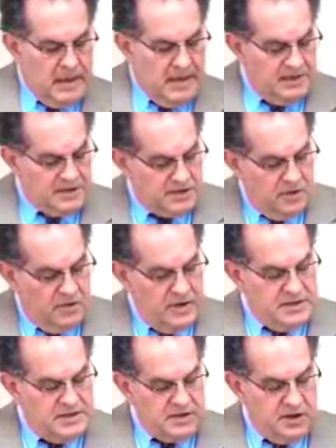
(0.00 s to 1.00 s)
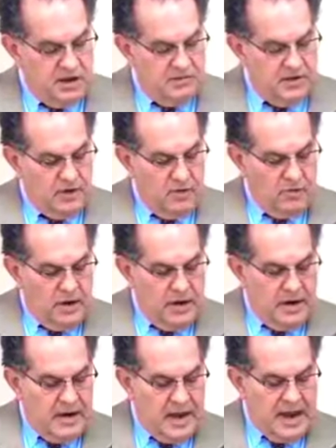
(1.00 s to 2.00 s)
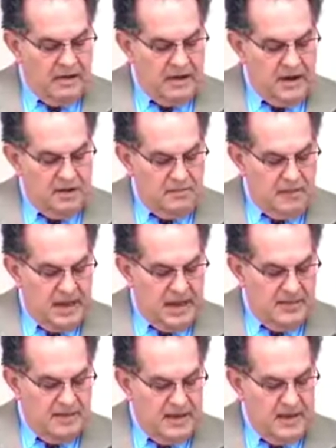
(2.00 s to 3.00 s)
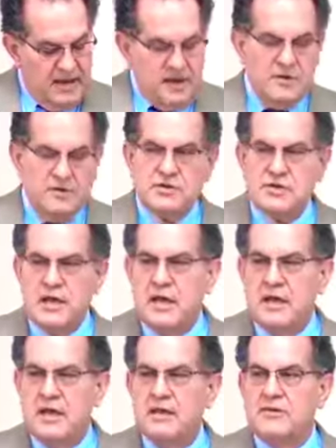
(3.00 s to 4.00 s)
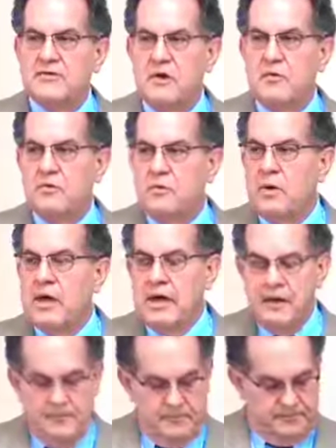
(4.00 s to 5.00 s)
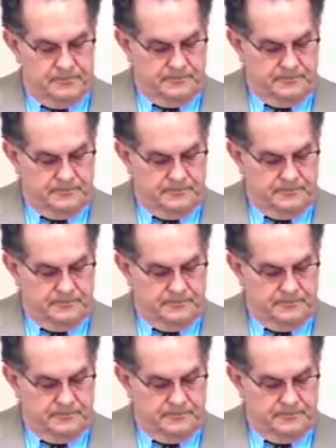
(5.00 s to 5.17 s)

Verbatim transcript: Man's goings are of the Lord. How can a man then understand his own way?